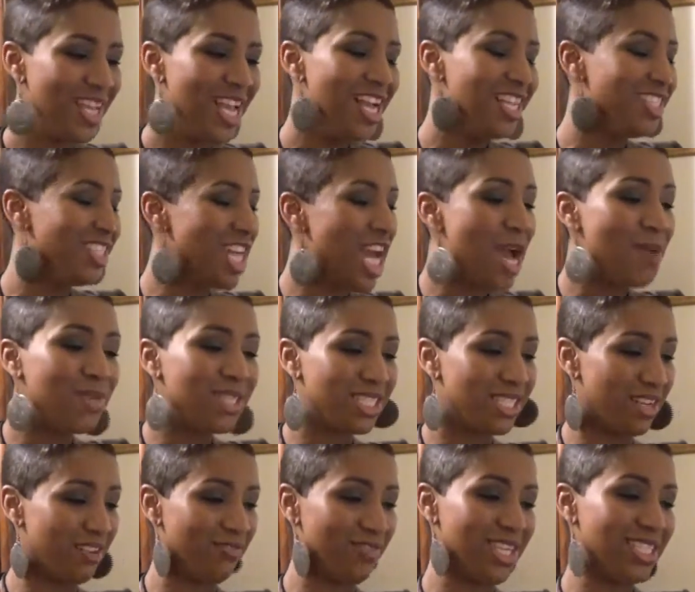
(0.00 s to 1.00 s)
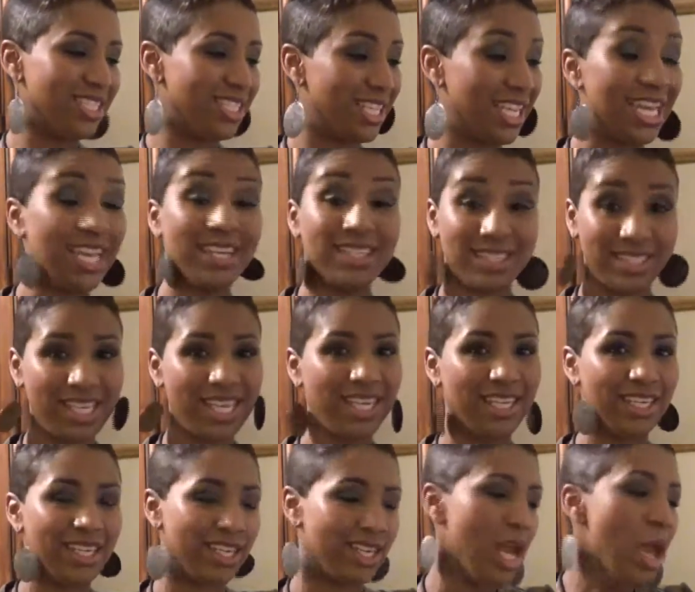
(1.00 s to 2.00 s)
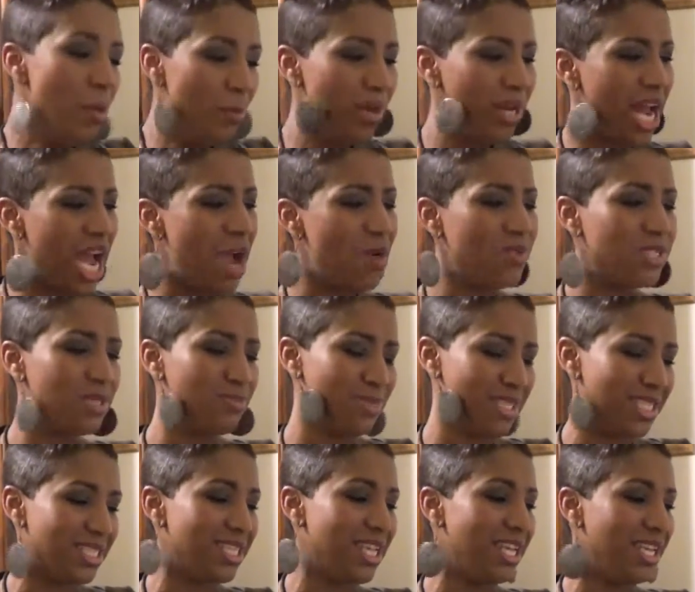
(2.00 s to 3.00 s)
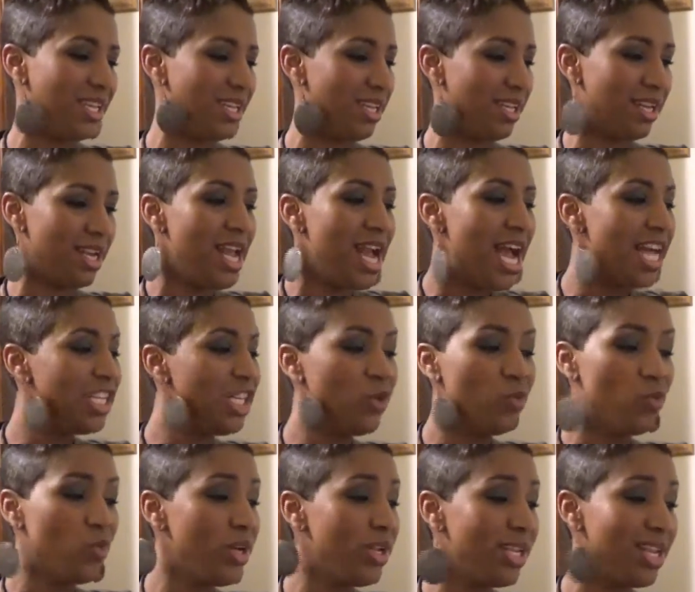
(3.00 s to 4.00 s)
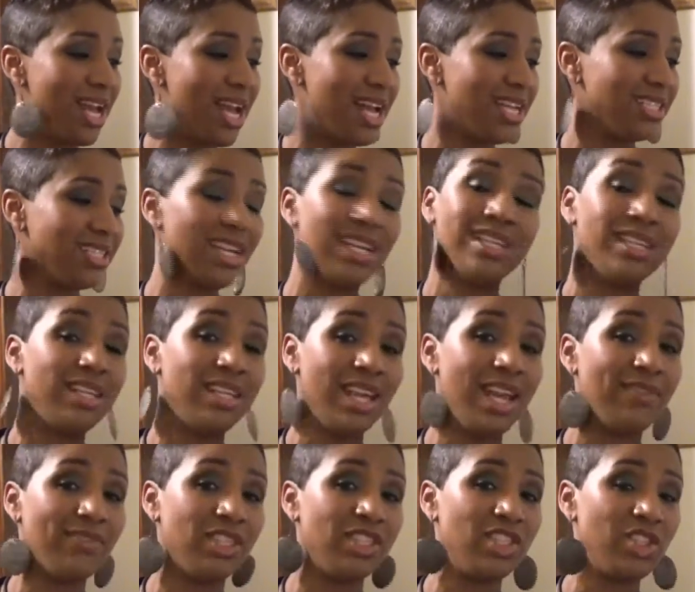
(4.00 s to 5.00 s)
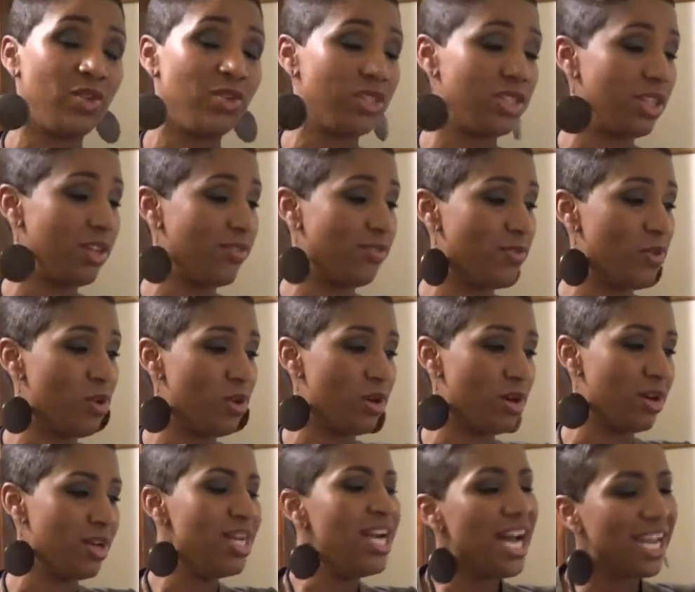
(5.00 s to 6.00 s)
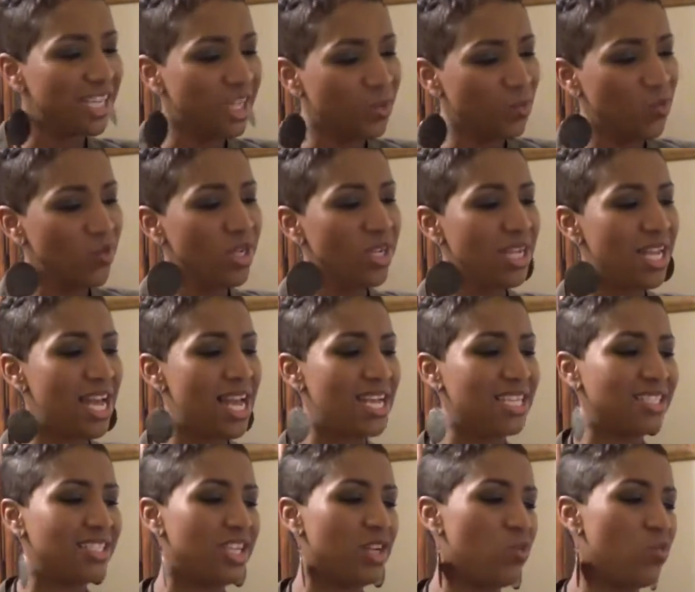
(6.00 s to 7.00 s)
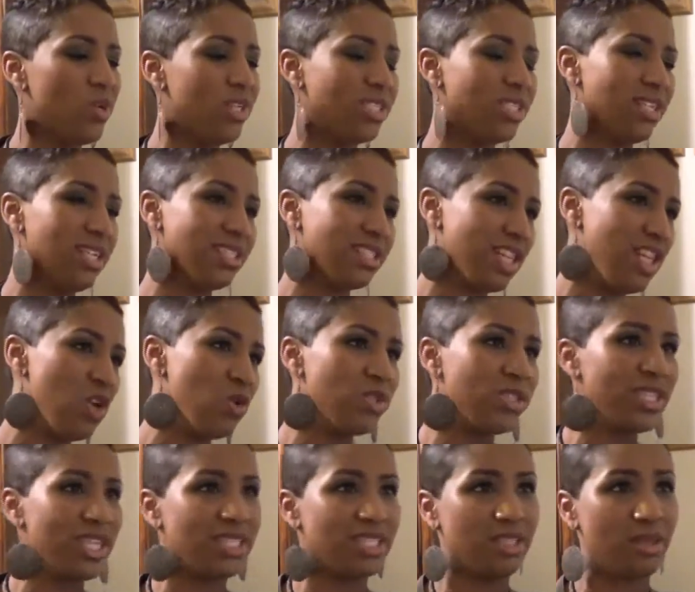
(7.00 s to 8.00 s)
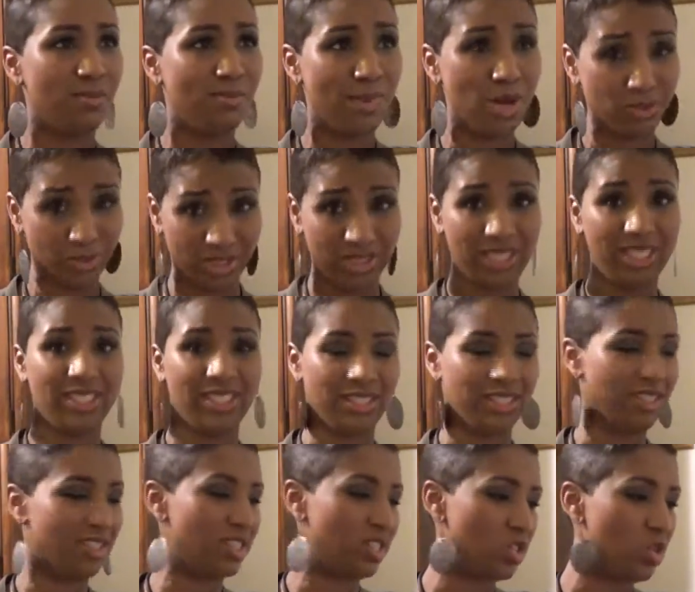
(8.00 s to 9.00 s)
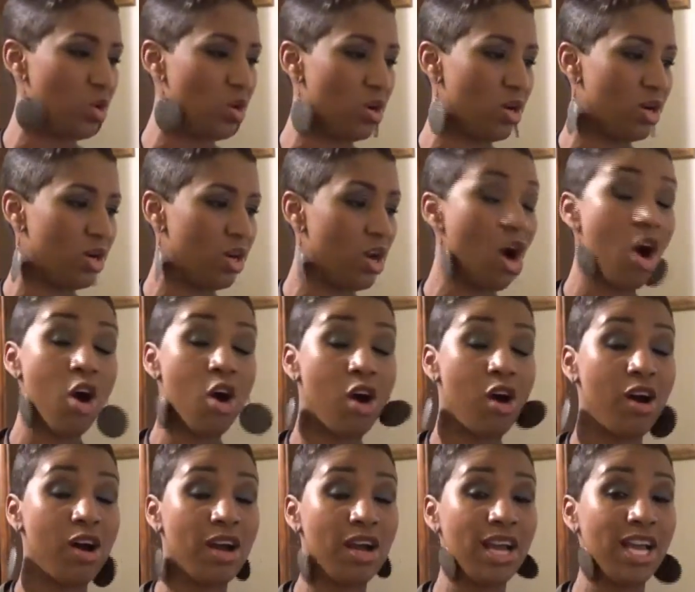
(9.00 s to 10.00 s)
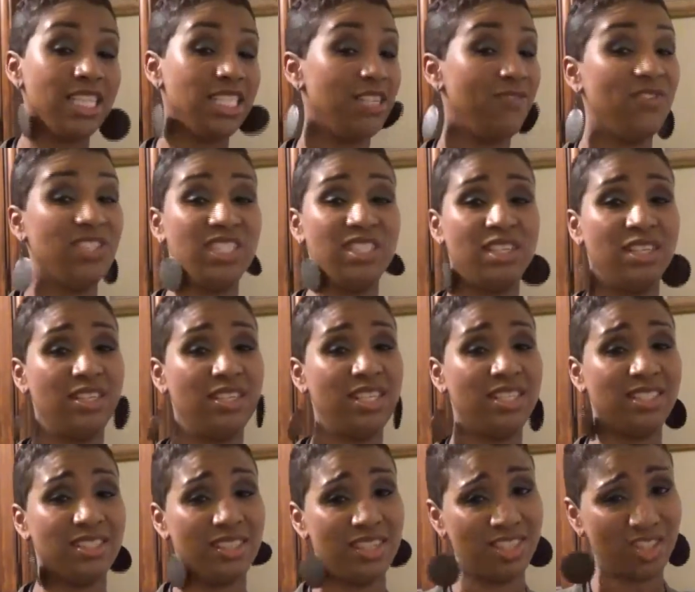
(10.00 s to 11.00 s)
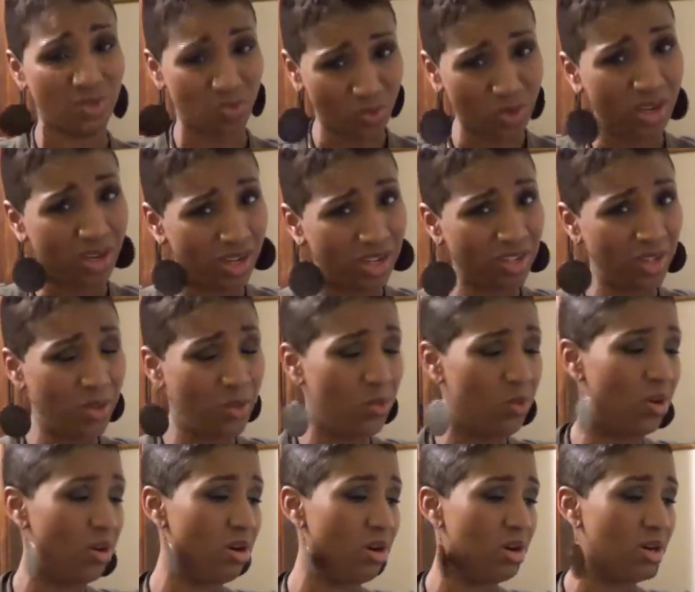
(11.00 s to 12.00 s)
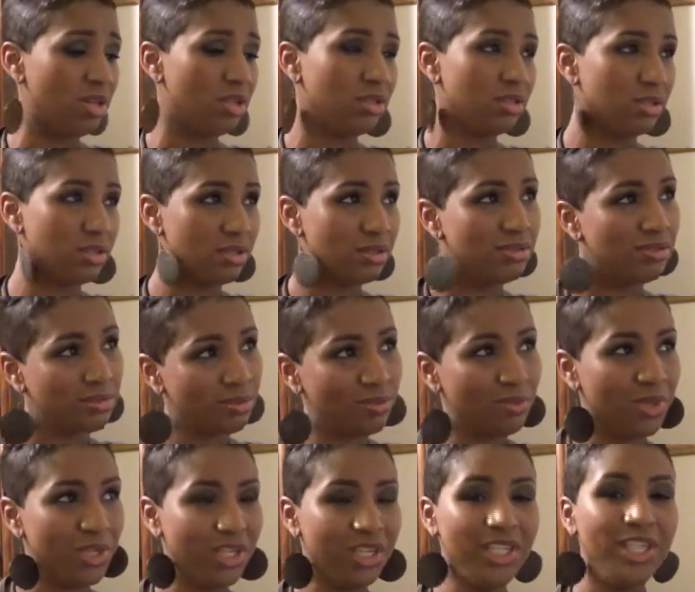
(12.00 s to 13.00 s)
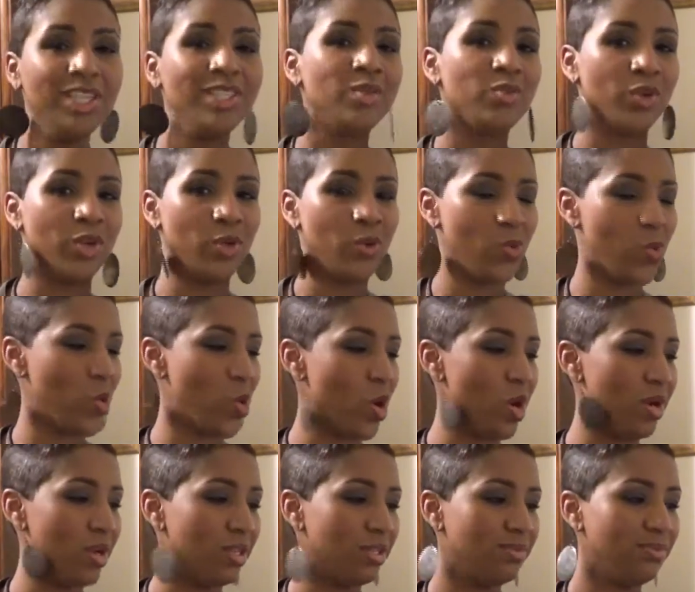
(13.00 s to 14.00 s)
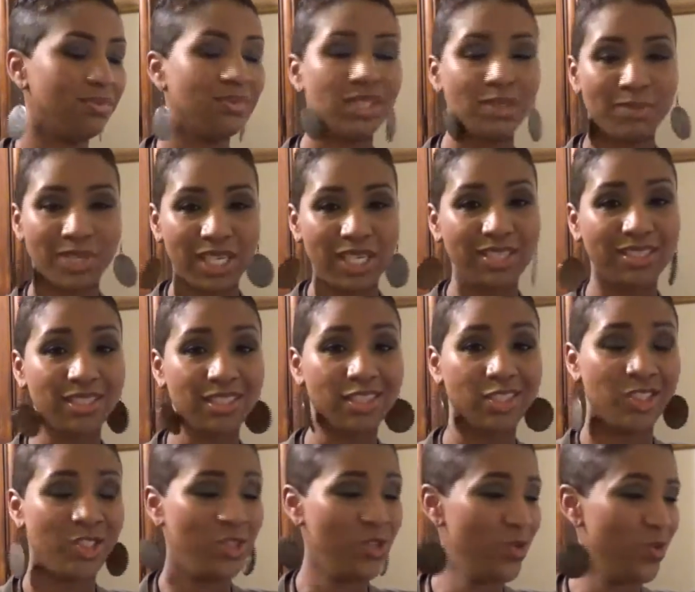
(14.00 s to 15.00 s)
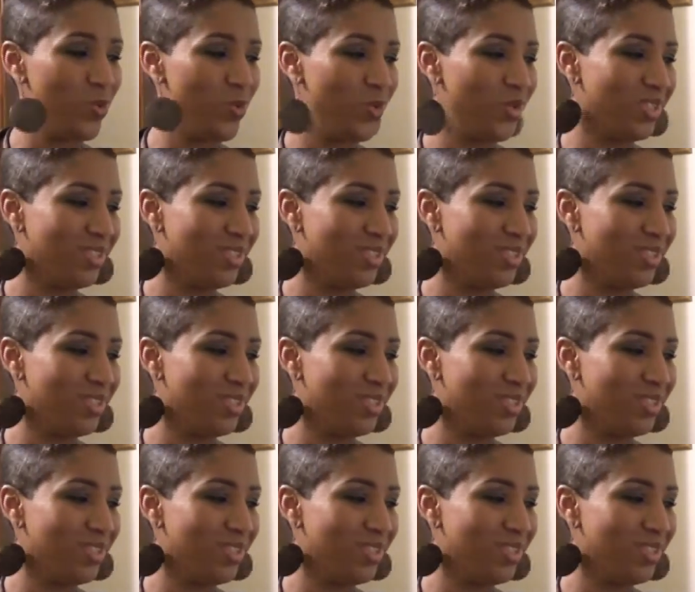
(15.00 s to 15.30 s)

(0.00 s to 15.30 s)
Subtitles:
Job as an investigator taken, but I was mistaken. I didn't realize that I didn't have to search that far. I didn't realize that it wasn't as close as the most distant star, or as if it's in a destination where you are. But it is where you are, because it is you.